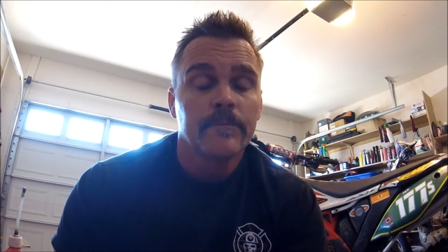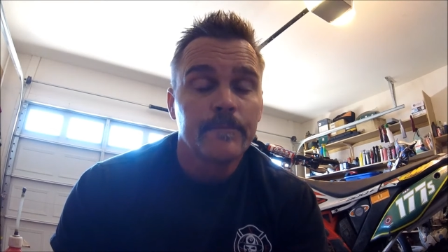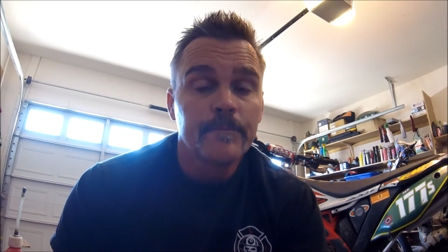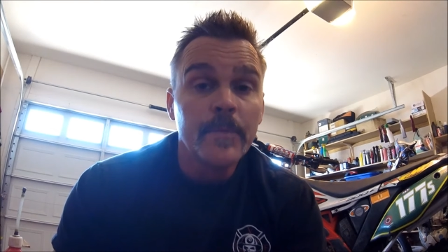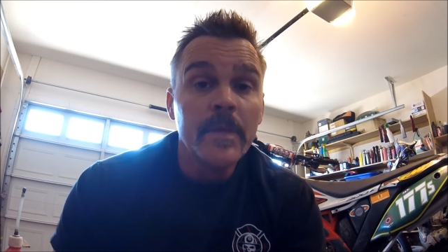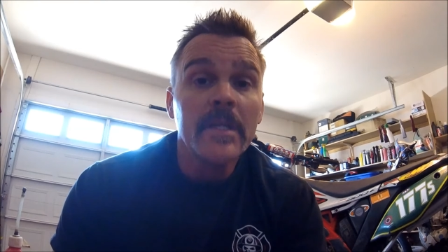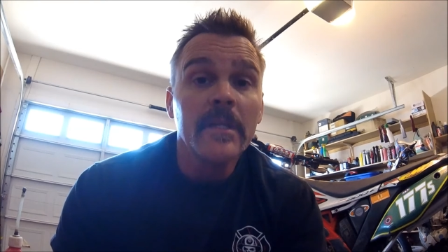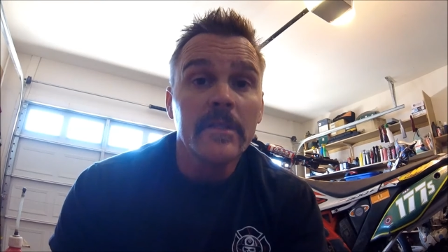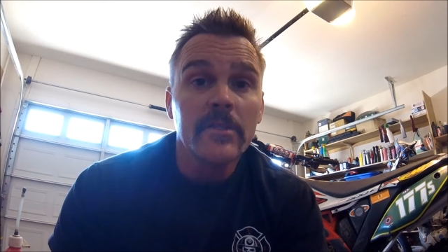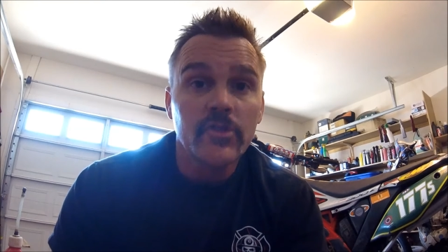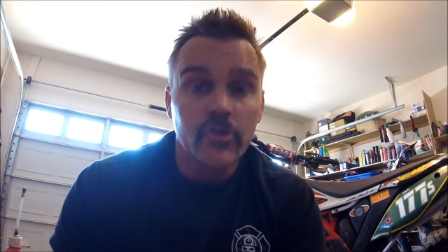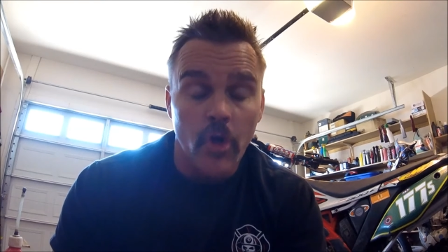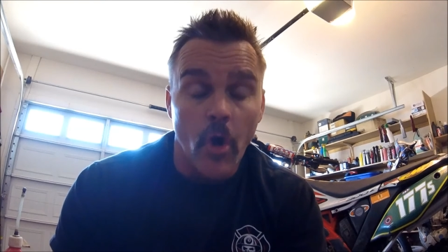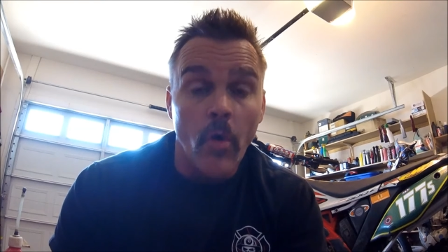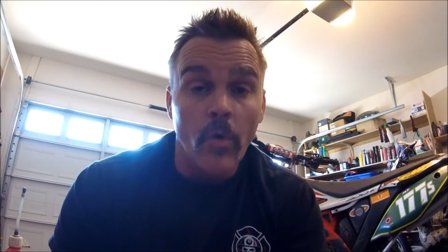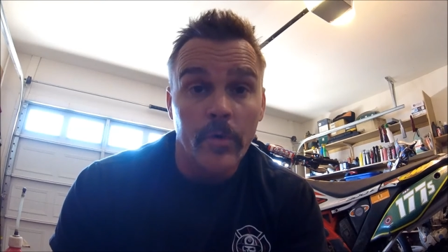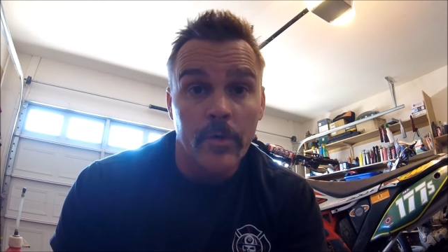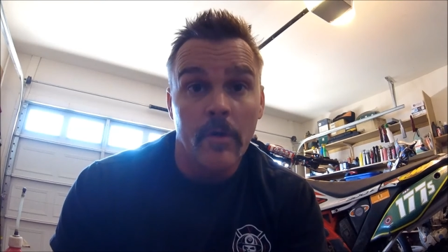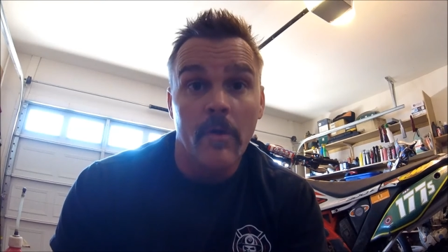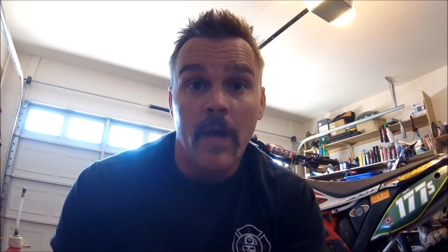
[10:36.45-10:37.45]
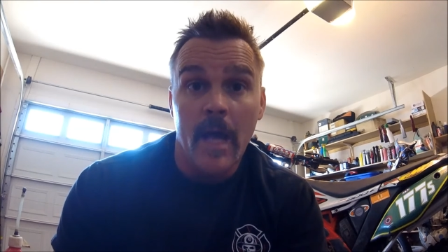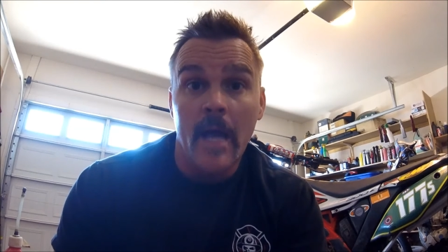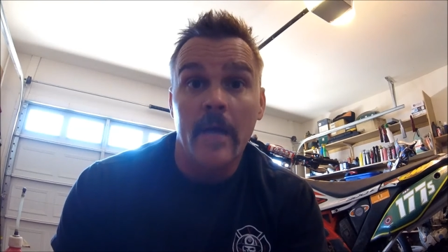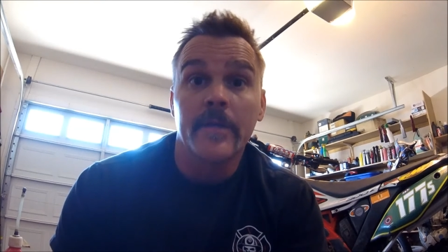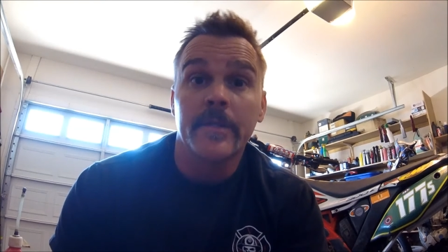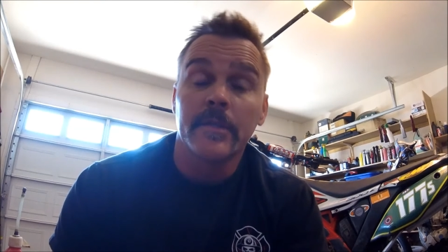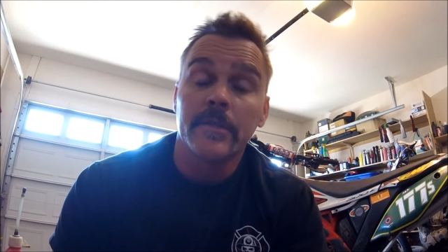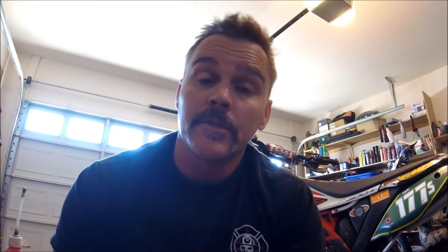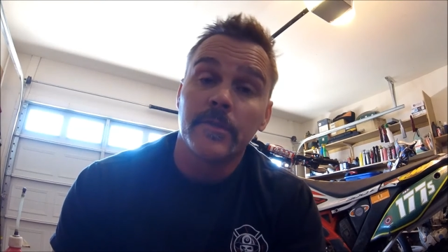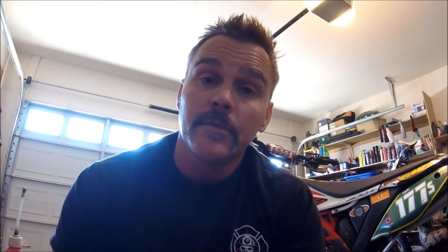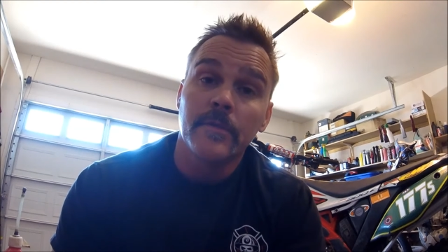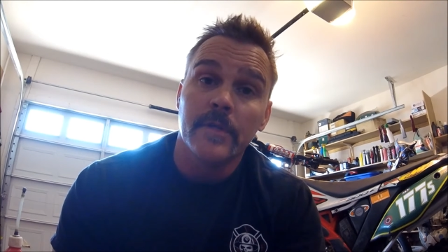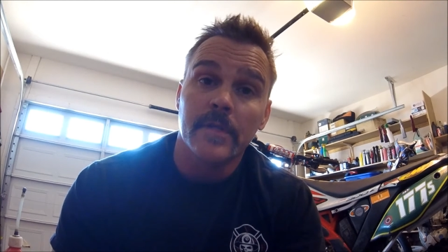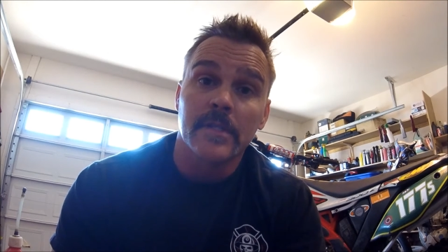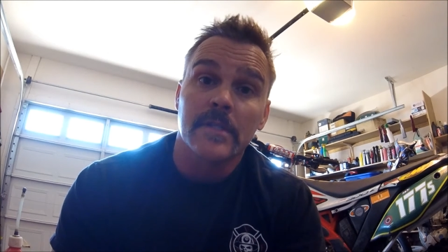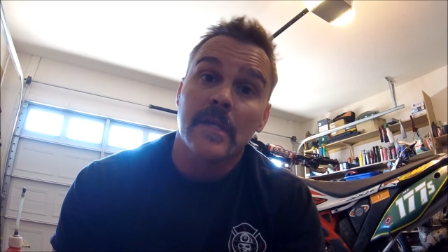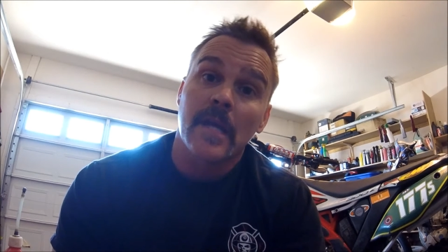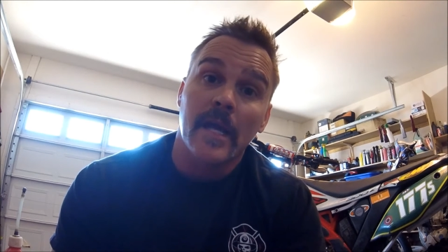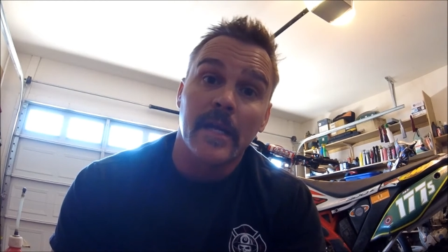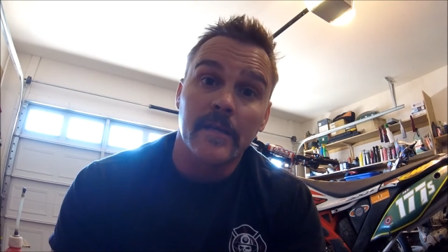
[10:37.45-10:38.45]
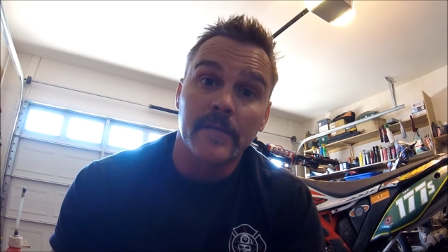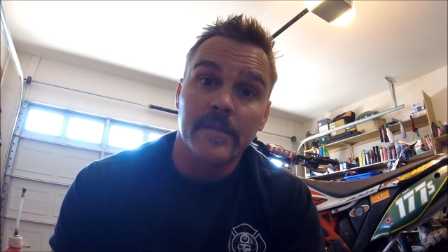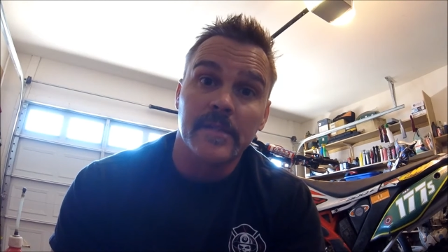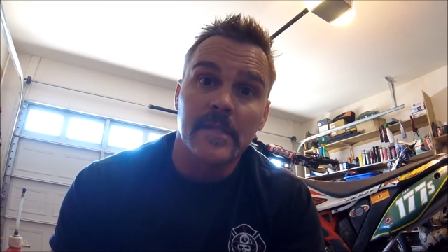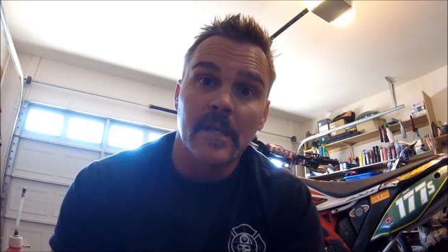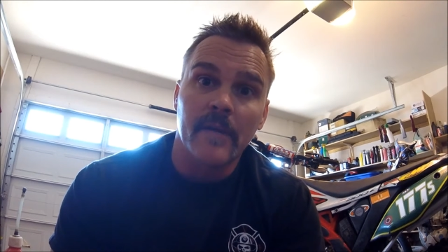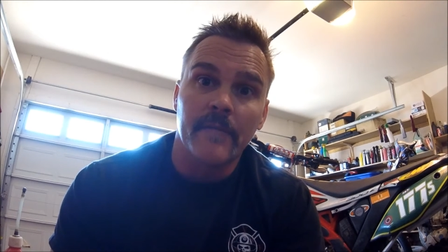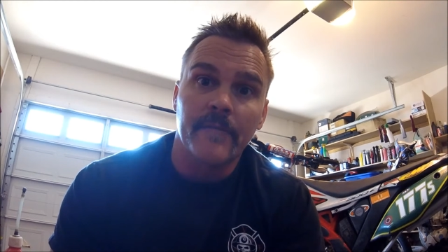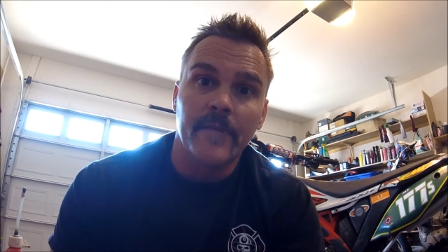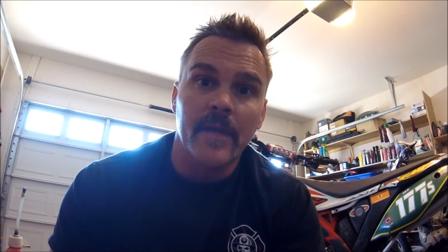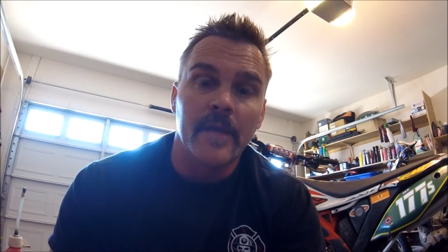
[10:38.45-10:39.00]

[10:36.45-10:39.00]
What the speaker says: really don't know how to do this kind of stuff,